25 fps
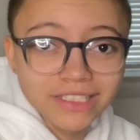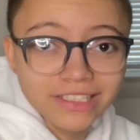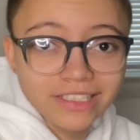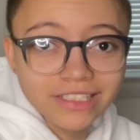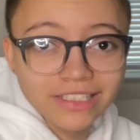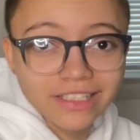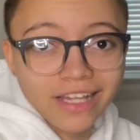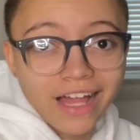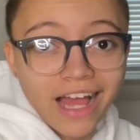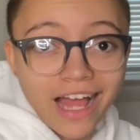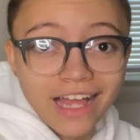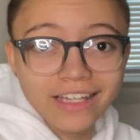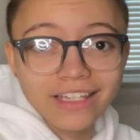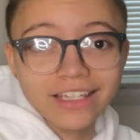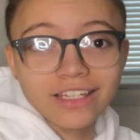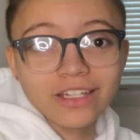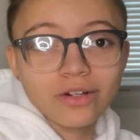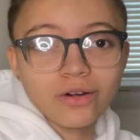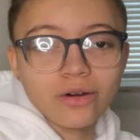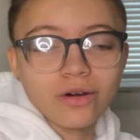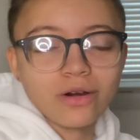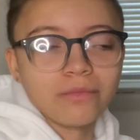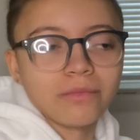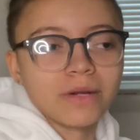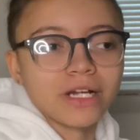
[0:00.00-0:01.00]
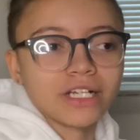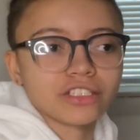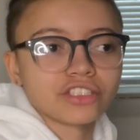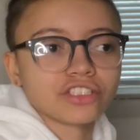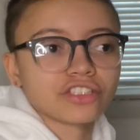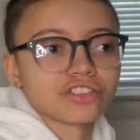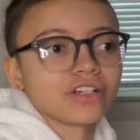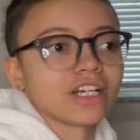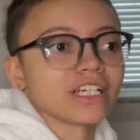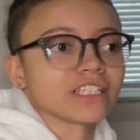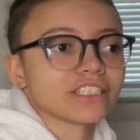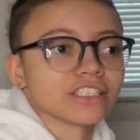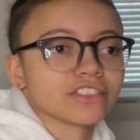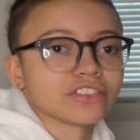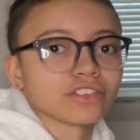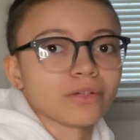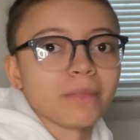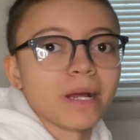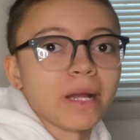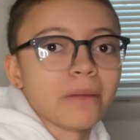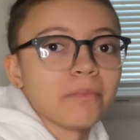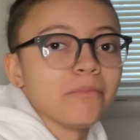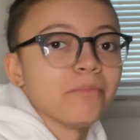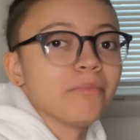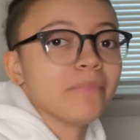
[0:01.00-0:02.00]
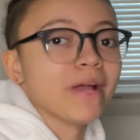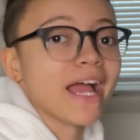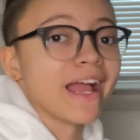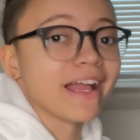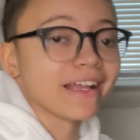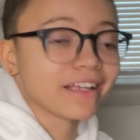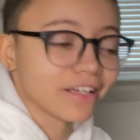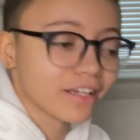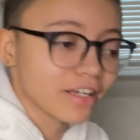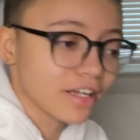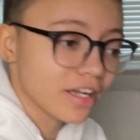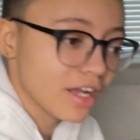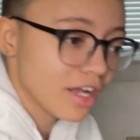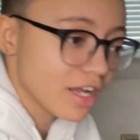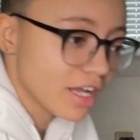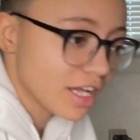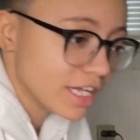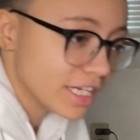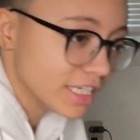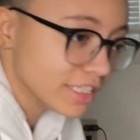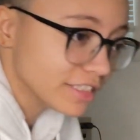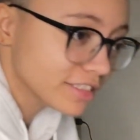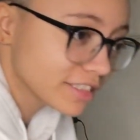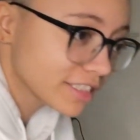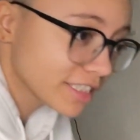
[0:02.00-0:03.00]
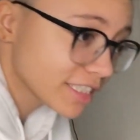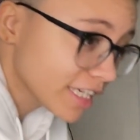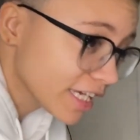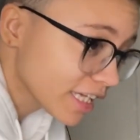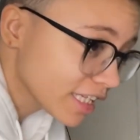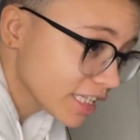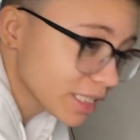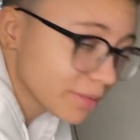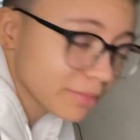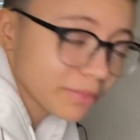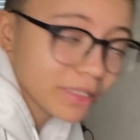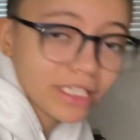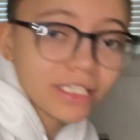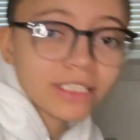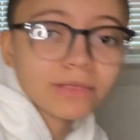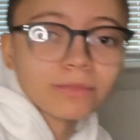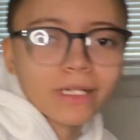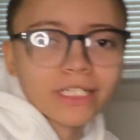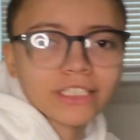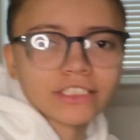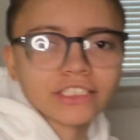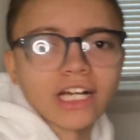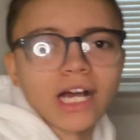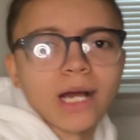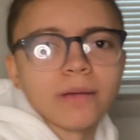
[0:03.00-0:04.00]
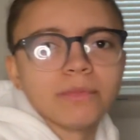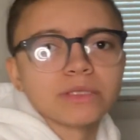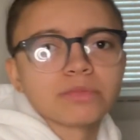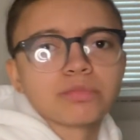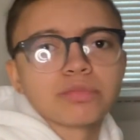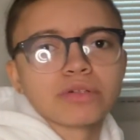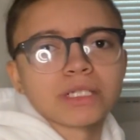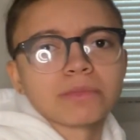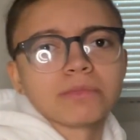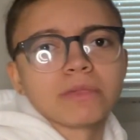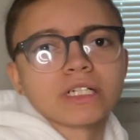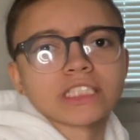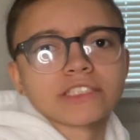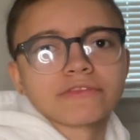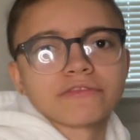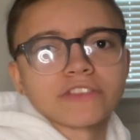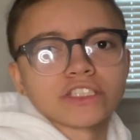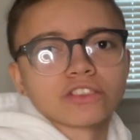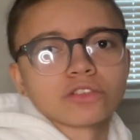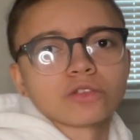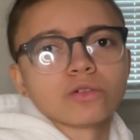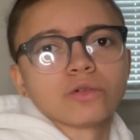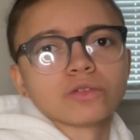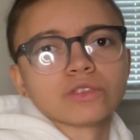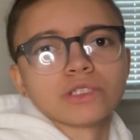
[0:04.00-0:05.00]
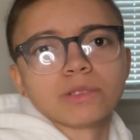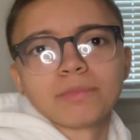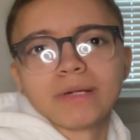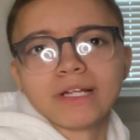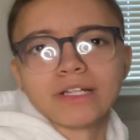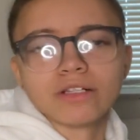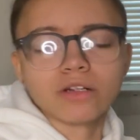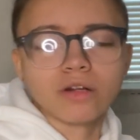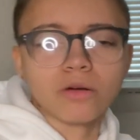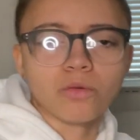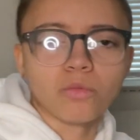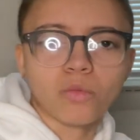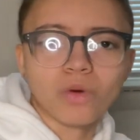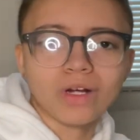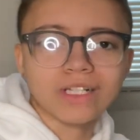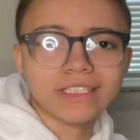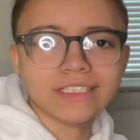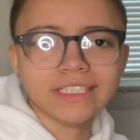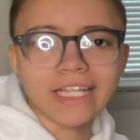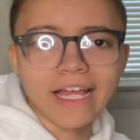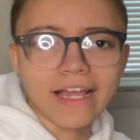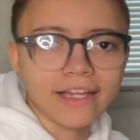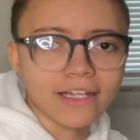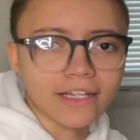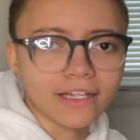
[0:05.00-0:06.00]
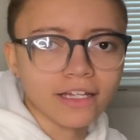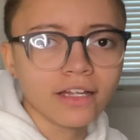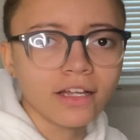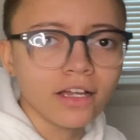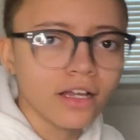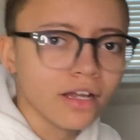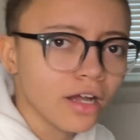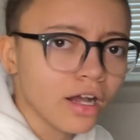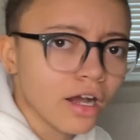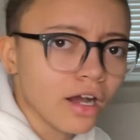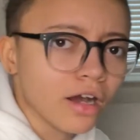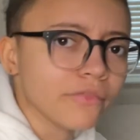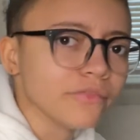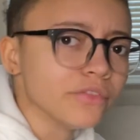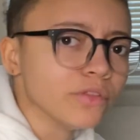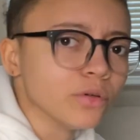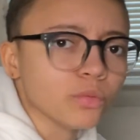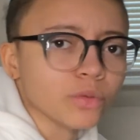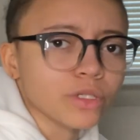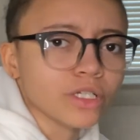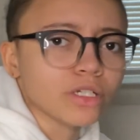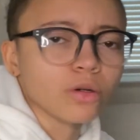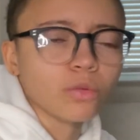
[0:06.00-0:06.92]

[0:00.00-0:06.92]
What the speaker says: slacking on my stretches, so my back is killing me because my job is pretty much physical depending on what day of the week